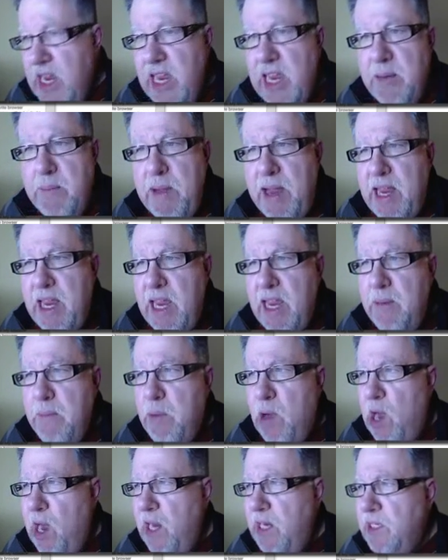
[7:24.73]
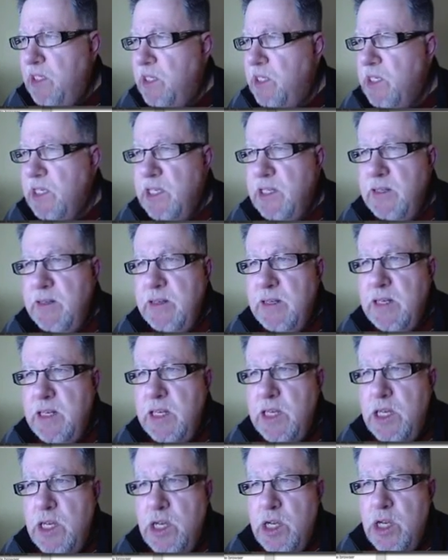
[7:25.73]
in my inbox,
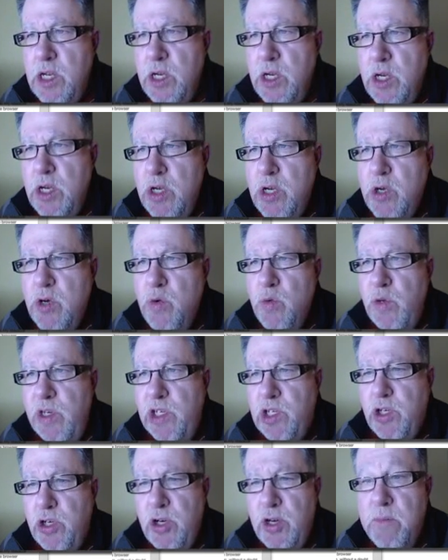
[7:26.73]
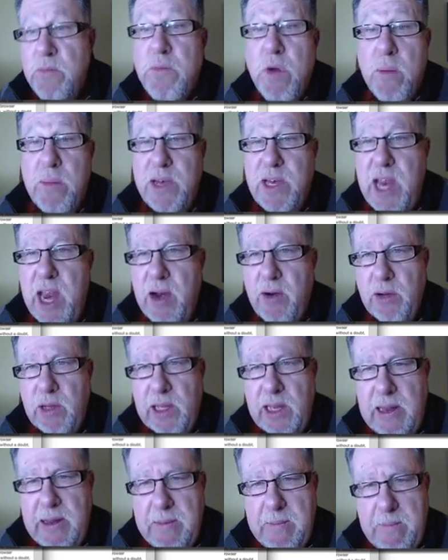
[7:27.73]
we should
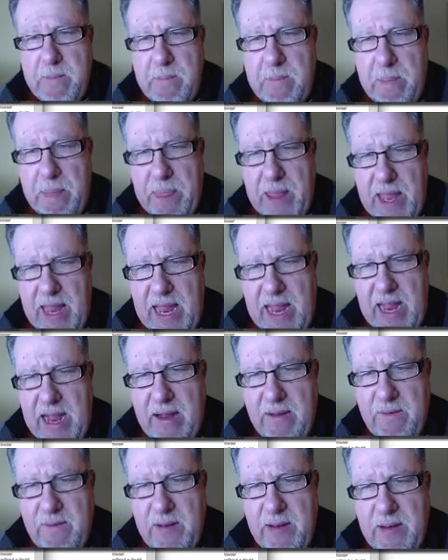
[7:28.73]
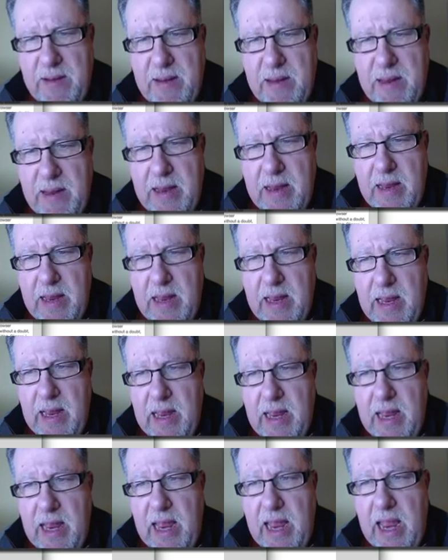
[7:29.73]
momentarily have
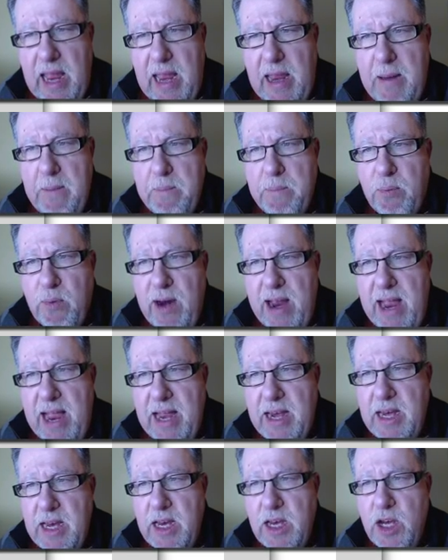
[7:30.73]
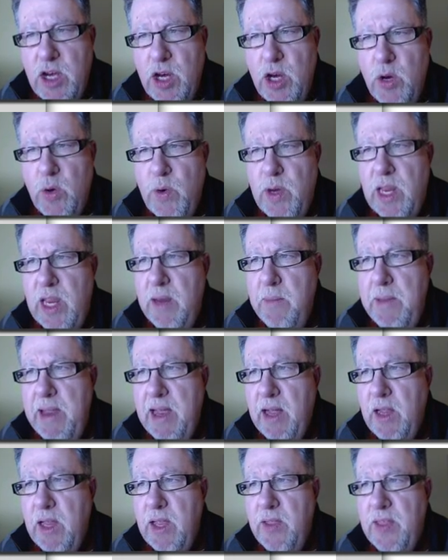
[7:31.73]
a brand new
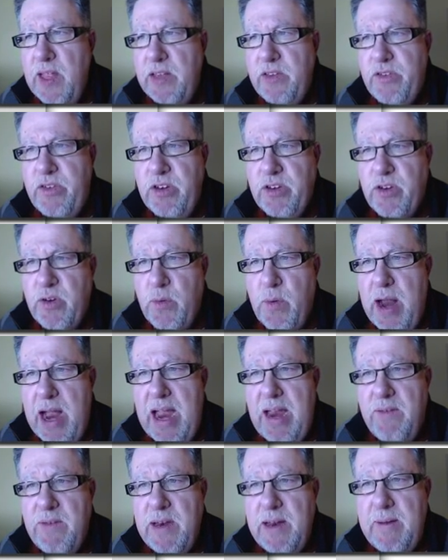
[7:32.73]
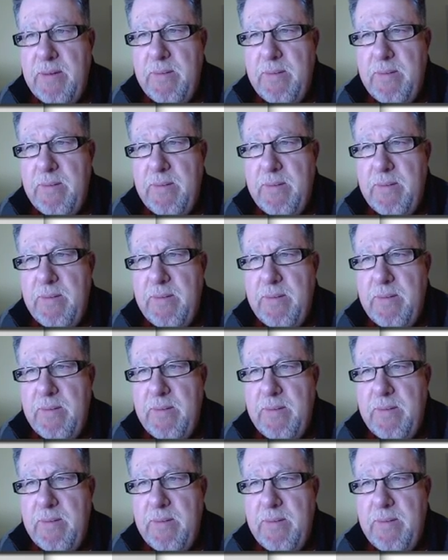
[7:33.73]
email that's just arrived.